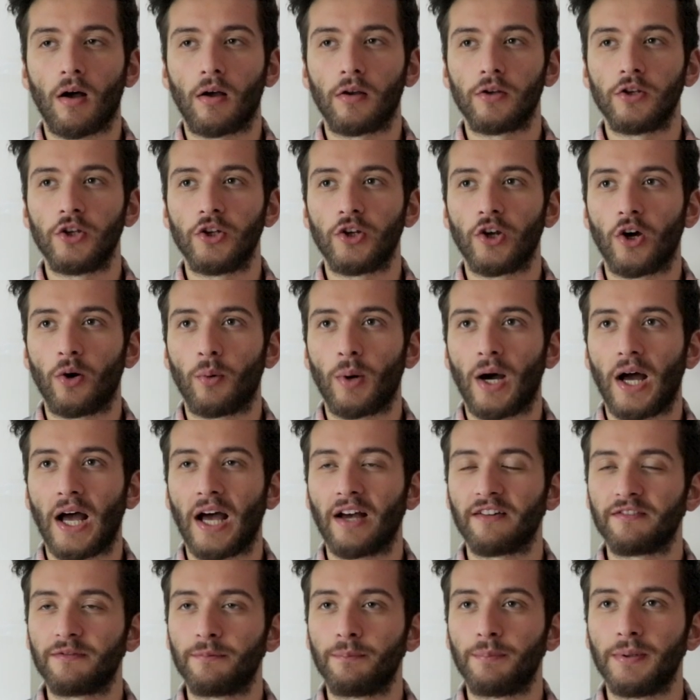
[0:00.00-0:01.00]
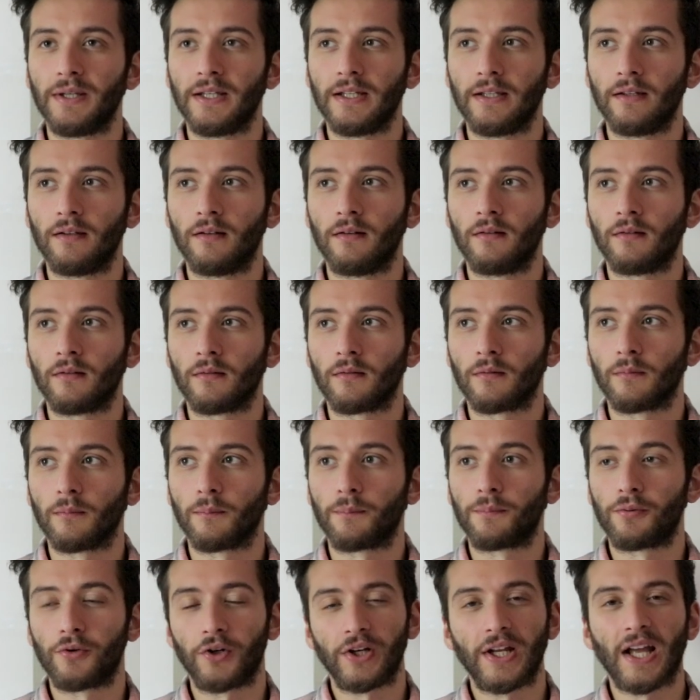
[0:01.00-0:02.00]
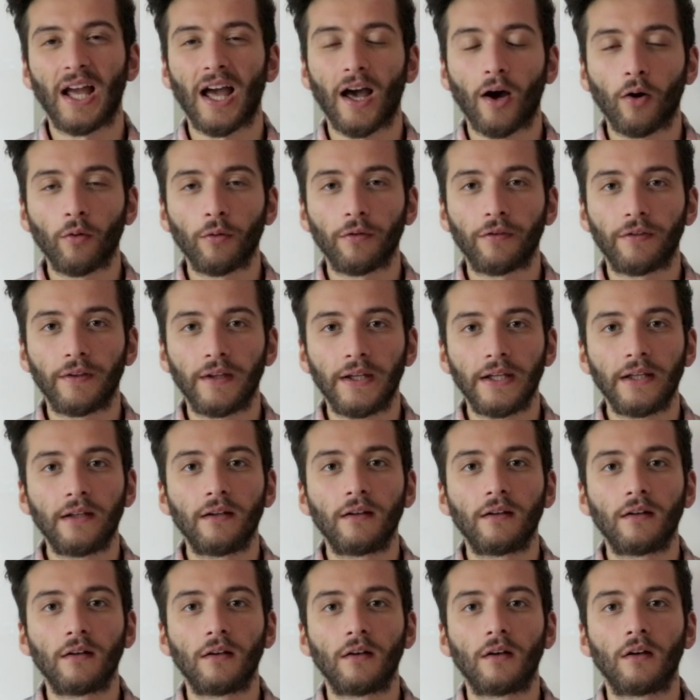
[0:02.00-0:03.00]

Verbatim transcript: you know I have been pretty healthy